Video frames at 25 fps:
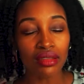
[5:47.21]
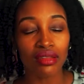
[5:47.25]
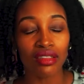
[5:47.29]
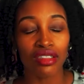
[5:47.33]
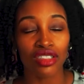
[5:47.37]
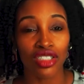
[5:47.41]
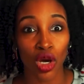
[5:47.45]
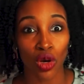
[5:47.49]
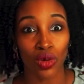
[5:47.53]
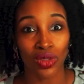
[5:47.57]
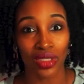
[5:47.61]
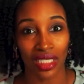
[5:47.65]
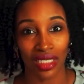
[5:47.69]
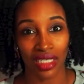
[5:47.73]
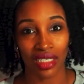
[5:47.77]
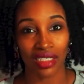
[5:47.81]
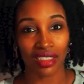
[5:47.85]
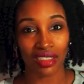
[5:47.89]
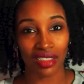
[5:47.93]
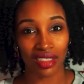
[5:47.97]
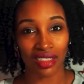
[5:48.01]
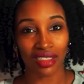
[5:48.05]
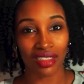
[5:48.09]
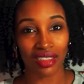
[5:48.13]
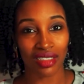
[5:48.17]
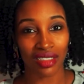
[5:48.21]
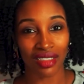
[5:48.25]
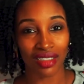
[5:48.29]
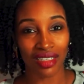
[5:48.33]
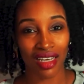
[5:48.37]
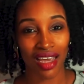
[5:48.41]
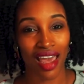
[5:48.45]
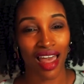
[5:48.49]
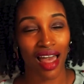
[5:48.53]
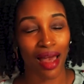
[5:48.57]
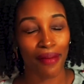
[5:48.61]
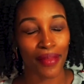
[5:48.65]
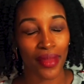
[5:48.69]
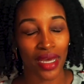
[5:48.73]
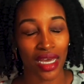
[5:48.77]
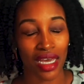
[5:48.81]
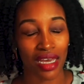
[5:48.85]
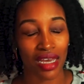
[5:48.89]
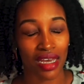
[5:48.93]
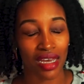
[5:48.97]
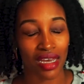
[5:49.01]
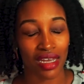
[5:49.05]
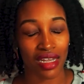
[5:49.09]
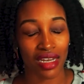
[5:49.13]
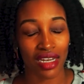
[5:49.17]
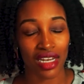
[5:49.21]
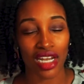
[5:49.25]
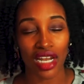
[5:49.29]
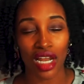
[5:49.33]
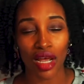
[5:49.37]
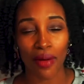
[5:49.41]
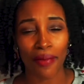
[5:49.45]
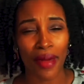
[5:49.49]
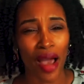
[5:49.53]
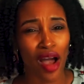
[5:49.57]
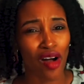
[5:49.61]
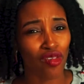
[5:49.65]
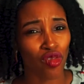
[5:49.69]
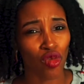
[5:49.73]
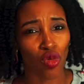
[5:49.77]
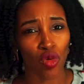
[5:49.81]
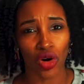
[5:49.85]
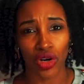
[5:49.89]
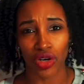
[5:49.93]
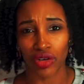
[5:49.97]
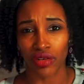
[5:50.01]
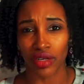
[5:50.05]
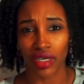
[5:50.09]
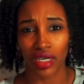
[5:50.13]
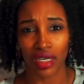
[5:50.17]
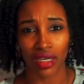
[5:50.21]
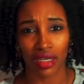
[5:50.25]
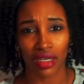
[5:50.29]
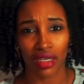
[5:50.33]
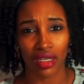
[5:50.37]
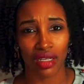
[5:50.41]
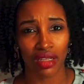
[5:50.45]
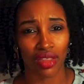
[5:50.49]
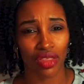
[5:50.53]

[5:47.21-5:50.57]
delicious. I mean, mouth-watering.